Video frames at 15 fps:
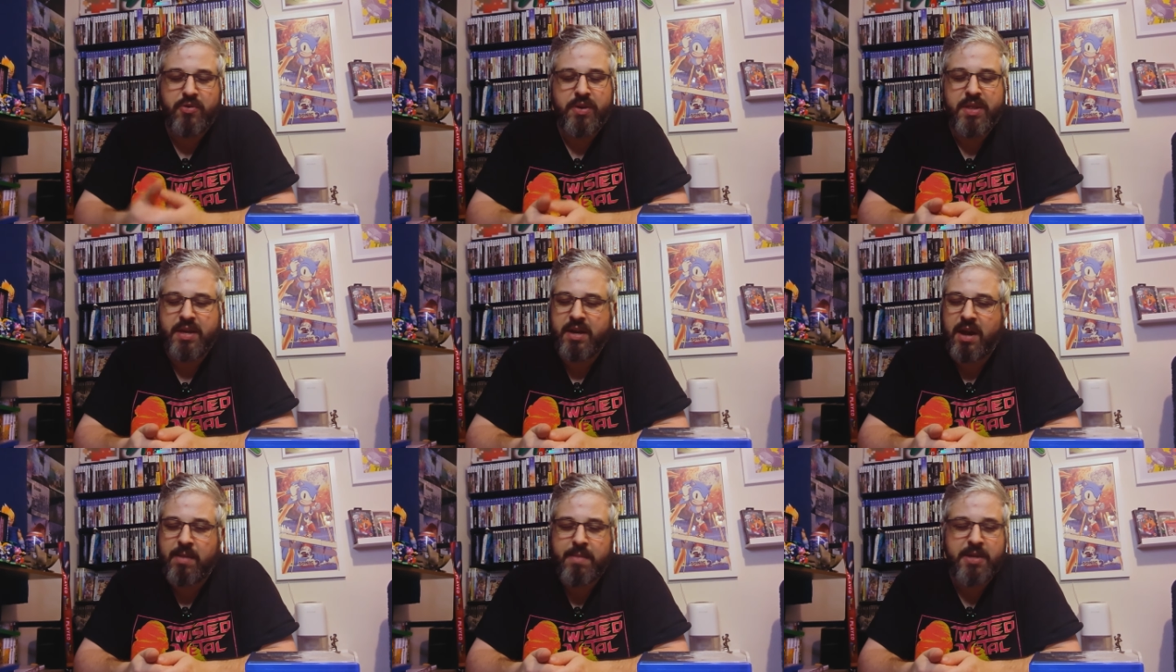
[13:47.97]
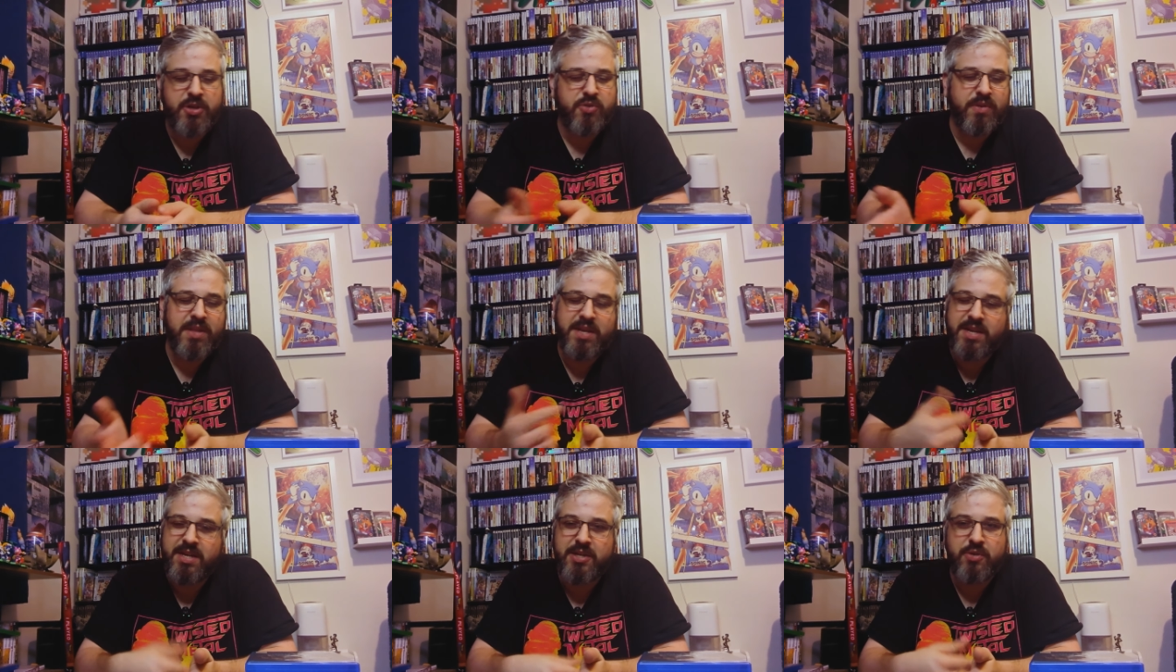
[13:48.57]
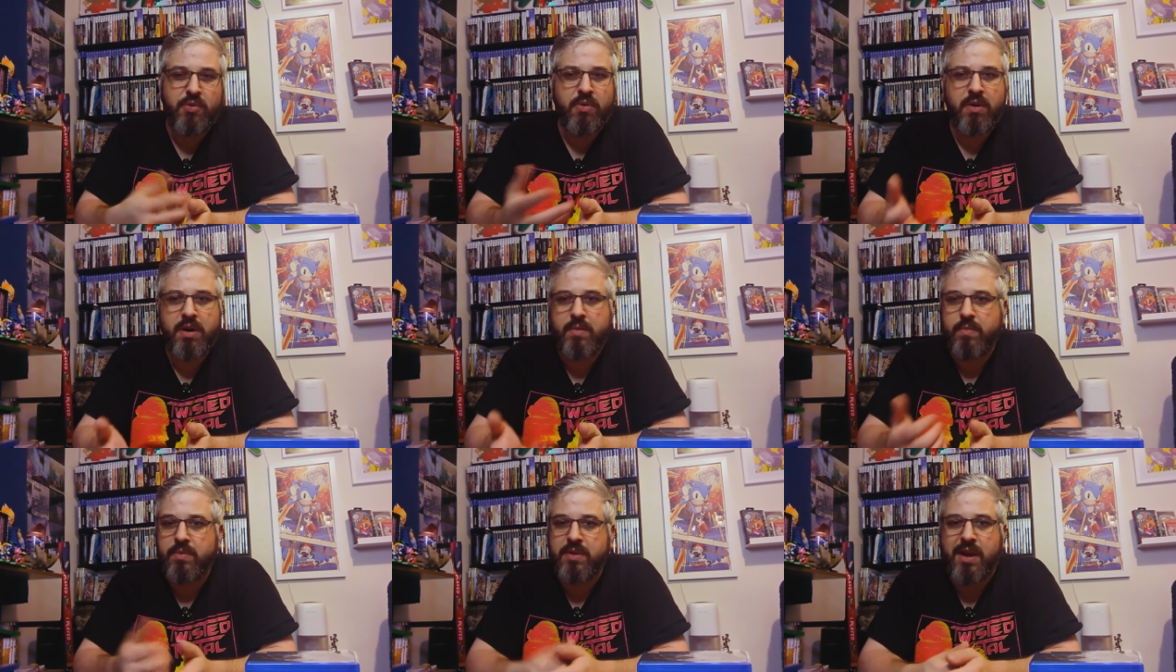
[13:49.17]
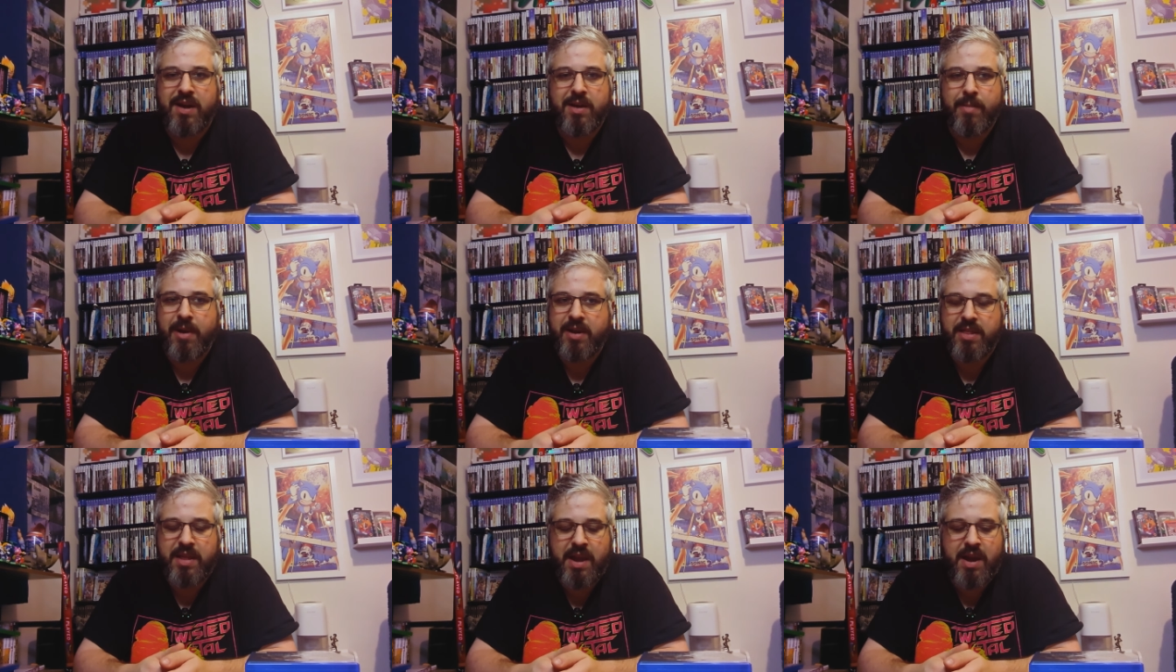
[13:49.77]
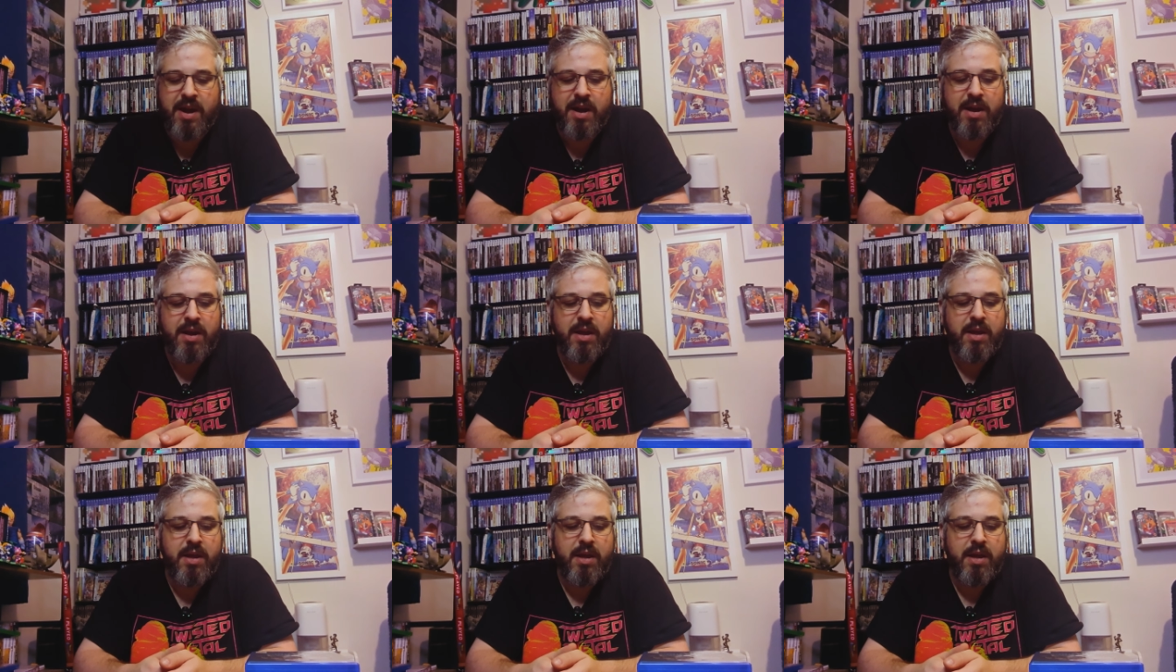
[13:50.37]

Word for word: join the comments, join the Discord. We'll talk about it there.